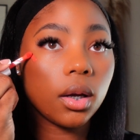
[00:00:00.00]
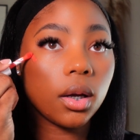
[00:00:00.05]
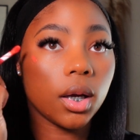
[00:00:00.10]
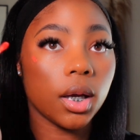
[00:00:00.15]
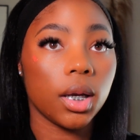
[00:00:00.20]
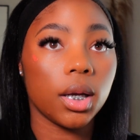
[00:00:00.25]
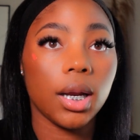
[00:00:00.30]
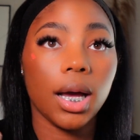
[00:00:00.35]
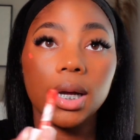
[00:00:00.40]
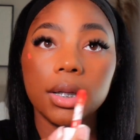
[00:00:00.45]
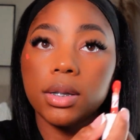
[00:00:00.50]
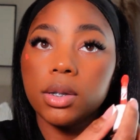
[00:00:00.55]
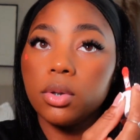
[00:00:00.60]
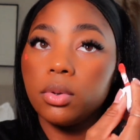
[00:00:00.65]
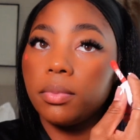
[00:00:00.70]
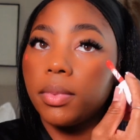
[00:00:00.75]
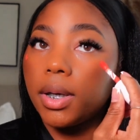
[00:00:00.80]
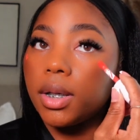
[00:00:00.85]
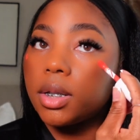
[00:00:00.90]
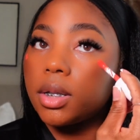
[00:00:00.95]
And not too
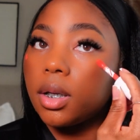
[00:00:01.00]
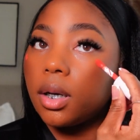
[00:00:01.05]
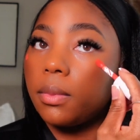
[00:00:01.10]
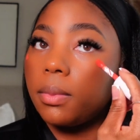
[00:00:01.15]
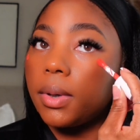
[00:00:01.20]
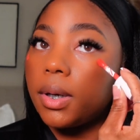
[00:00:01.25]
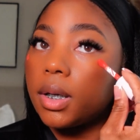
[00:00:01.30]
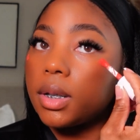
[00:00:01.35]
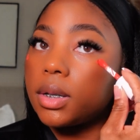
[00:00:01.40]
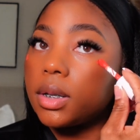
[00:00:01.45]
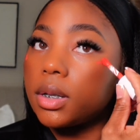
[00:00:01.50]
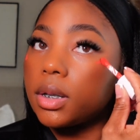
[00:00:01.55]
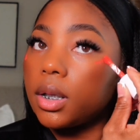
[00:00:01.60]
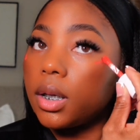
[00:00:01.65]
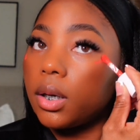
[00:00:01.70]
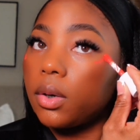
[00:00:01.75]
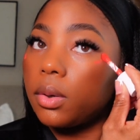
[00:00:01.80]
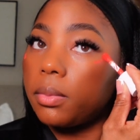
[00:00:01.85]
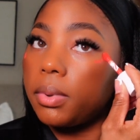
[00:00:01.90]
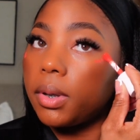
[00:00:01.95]
much though, because this
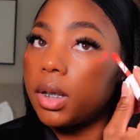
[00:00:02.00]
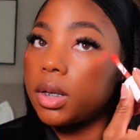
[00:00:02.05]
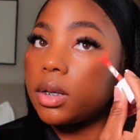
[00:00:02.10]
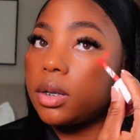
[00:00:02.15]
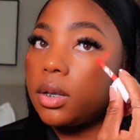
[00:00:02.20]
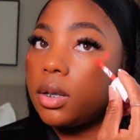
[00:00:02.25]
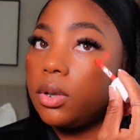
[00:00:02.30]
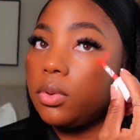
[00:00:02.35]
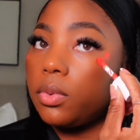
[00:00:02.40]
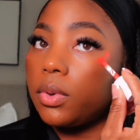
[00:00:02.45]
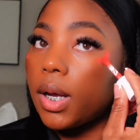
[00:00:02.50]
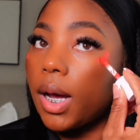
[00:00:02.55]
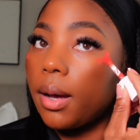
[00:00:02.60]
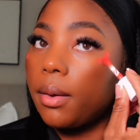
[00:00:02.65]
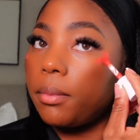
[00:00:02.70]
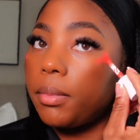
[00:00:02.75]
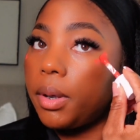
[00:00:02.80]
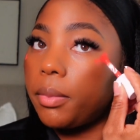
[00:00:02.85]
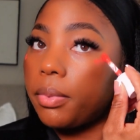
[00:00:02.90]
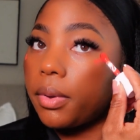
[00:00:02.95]
liquid blush do
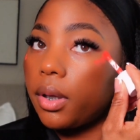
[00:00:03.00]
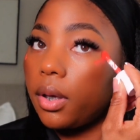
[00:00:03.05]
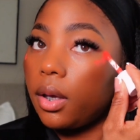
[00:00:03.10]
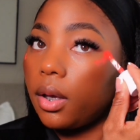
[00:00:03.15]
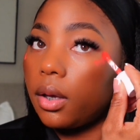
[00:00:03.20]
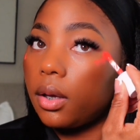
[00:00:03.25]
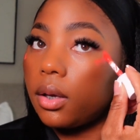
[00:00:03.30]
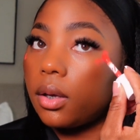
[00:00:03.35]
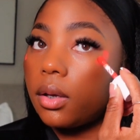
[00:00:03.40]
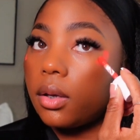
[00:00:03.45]
not be playing.